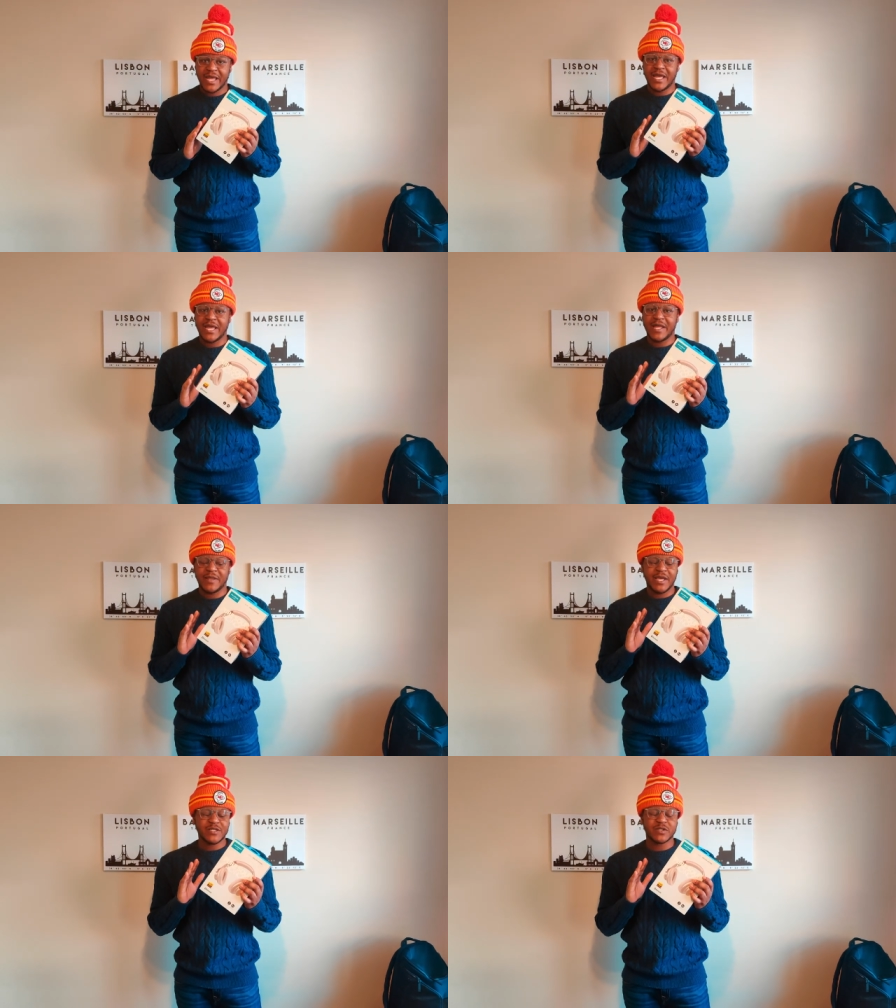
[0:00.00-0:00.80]

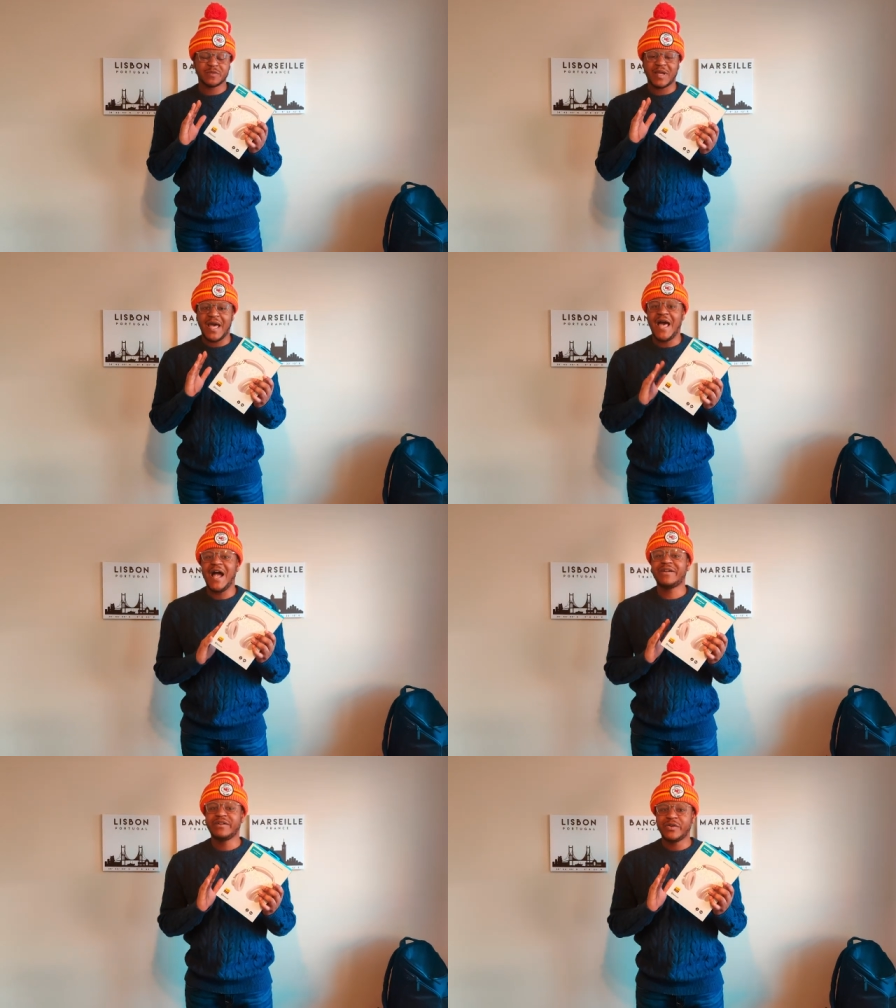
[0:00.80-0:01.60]
and these are some
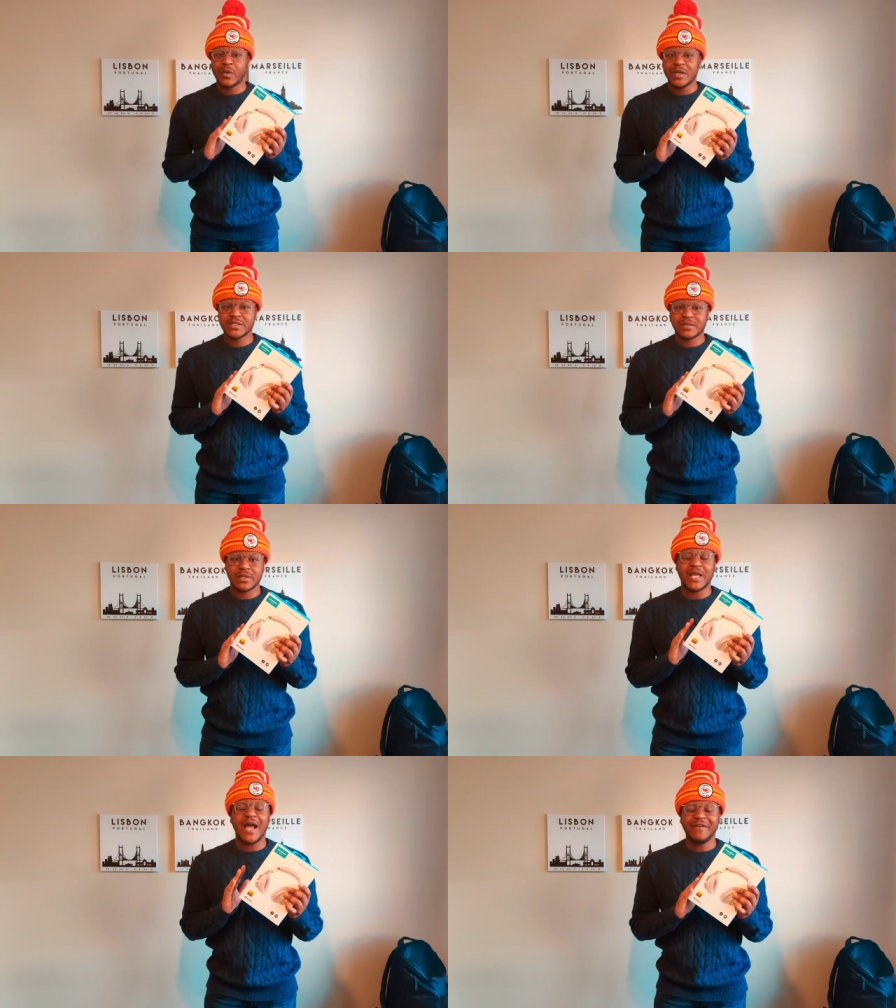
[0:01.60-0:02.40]
active noise,
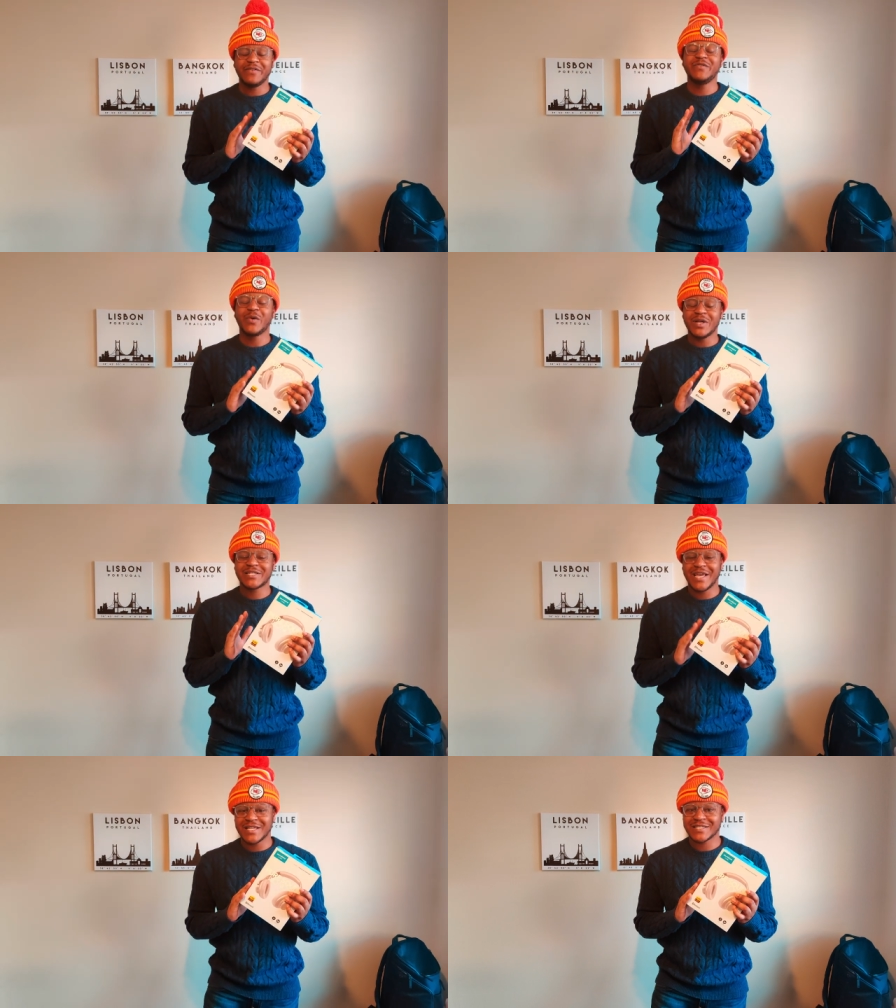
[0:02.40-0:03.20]
active noise
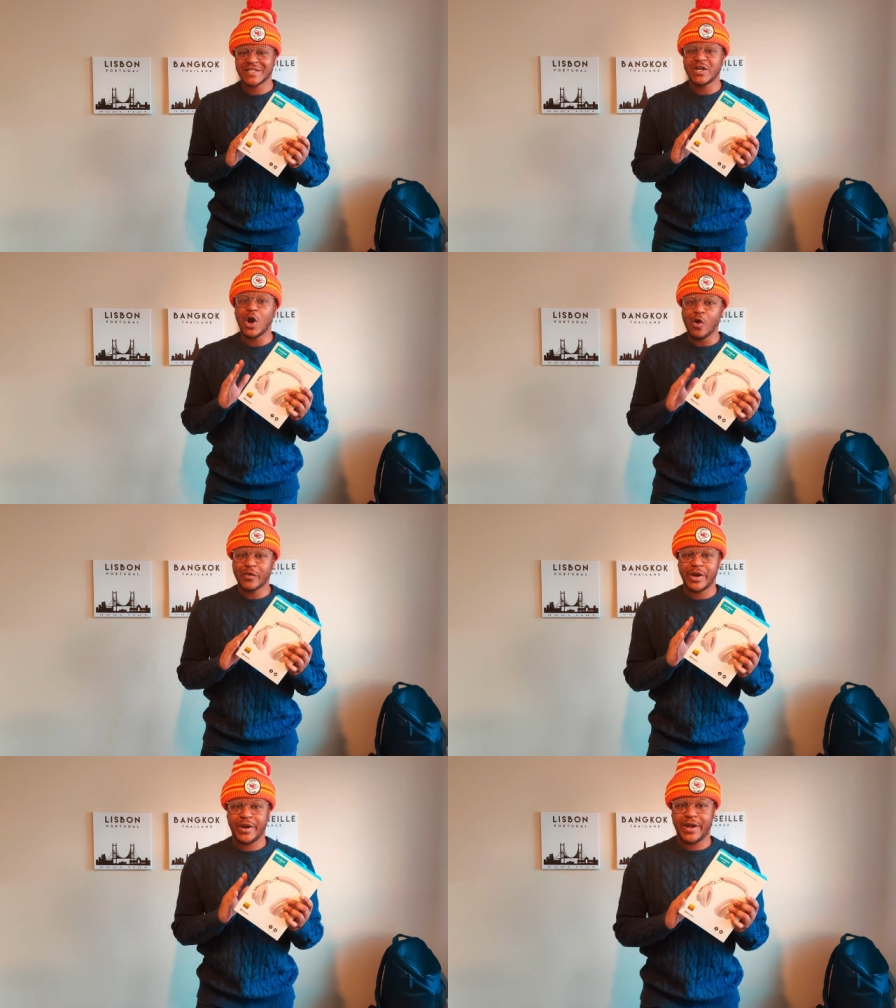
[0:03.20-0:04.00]
canceling
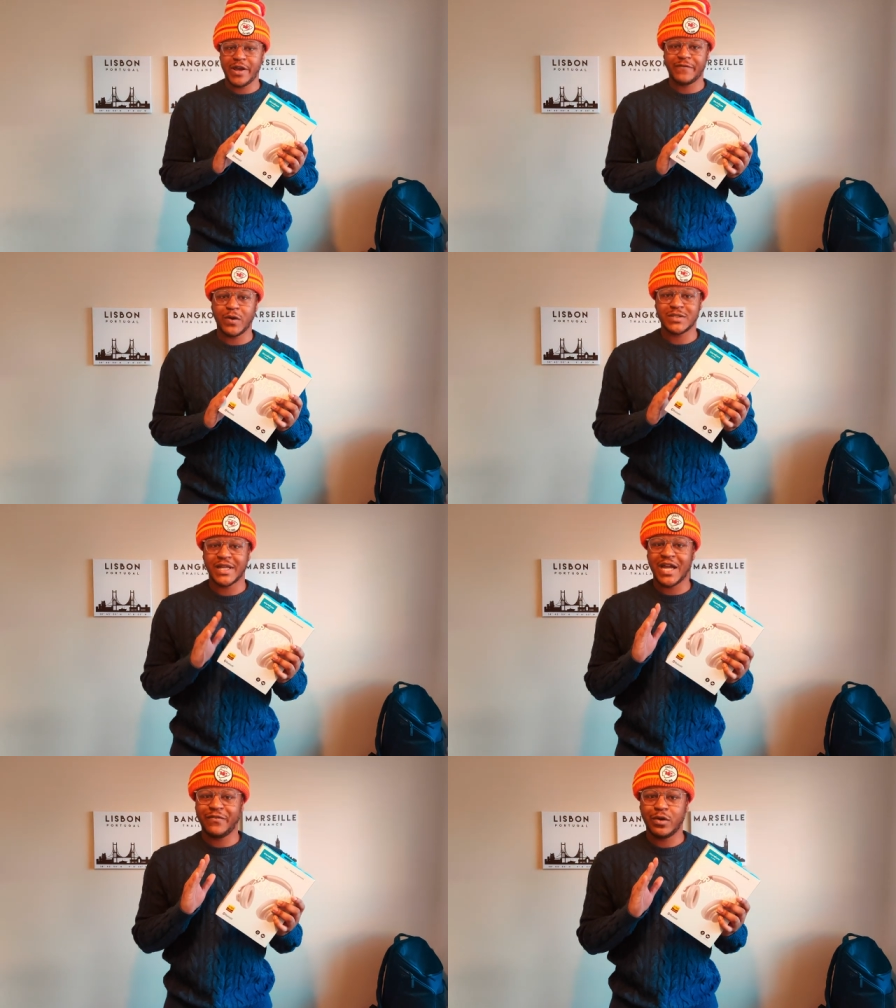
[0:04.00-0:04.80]
over ear headphones
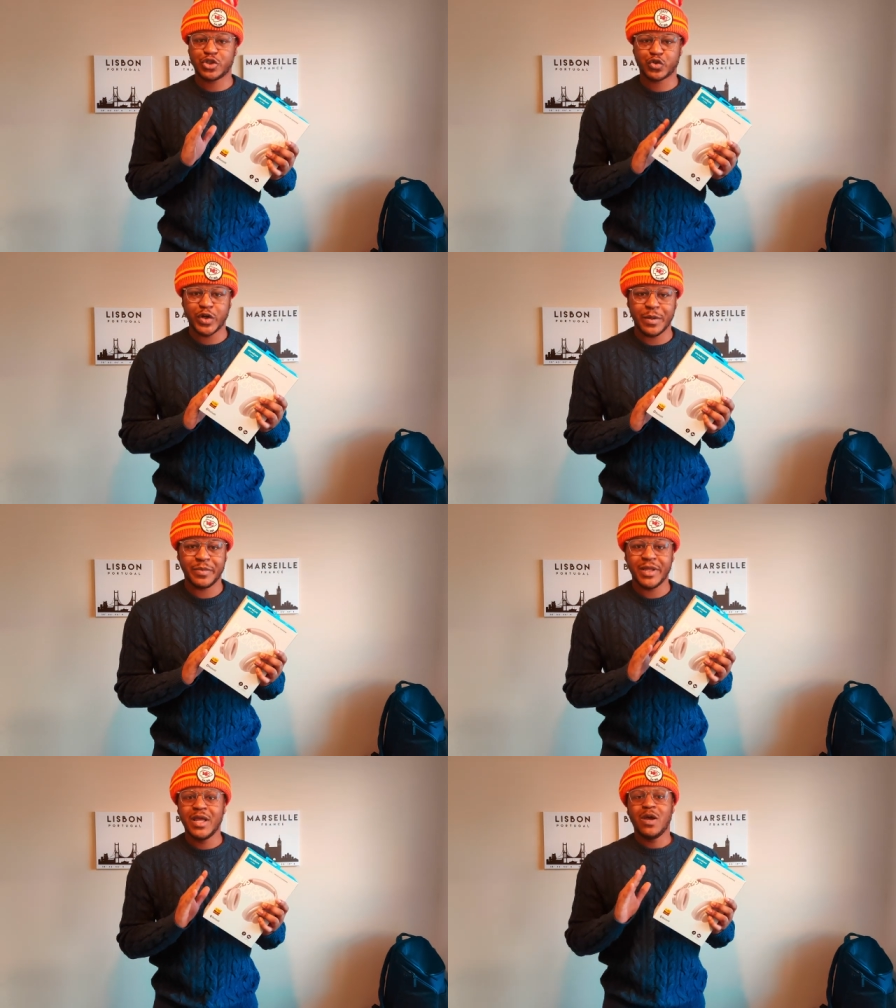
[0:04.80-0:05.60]
like I for a trip.